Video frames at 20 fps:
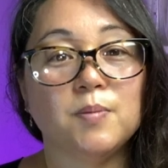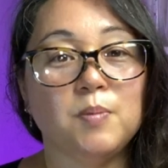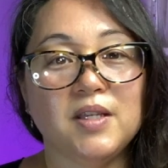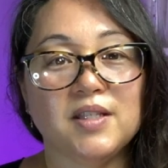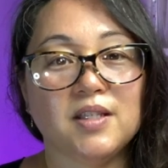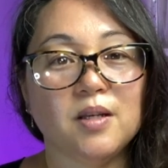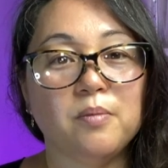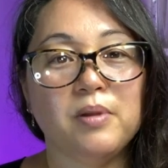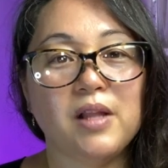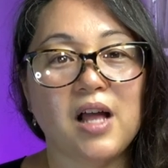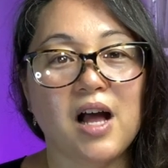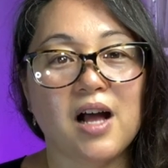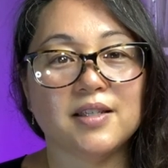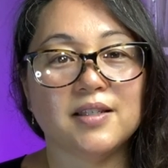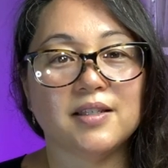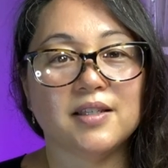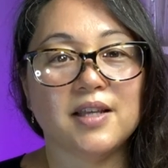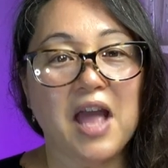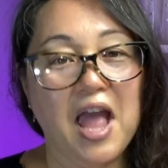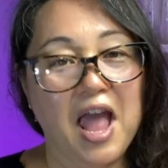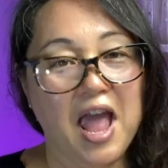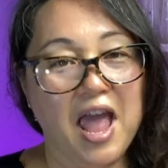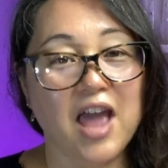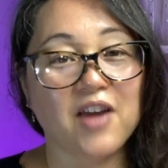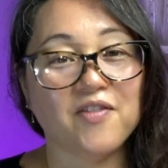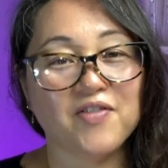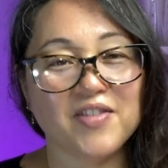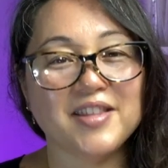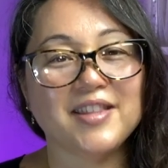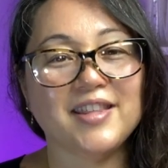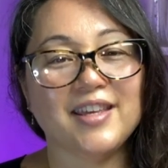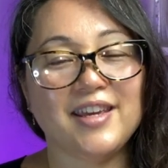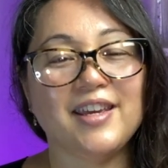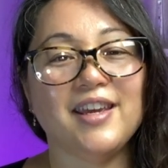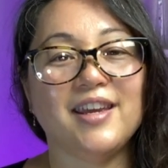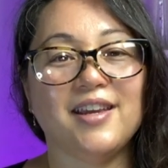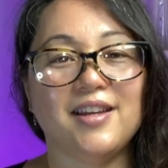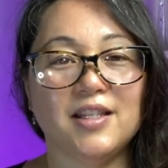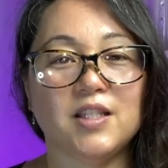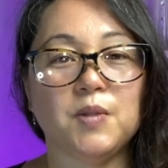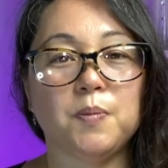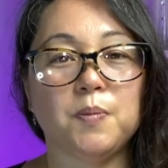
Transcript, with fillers: mise en place, everything in its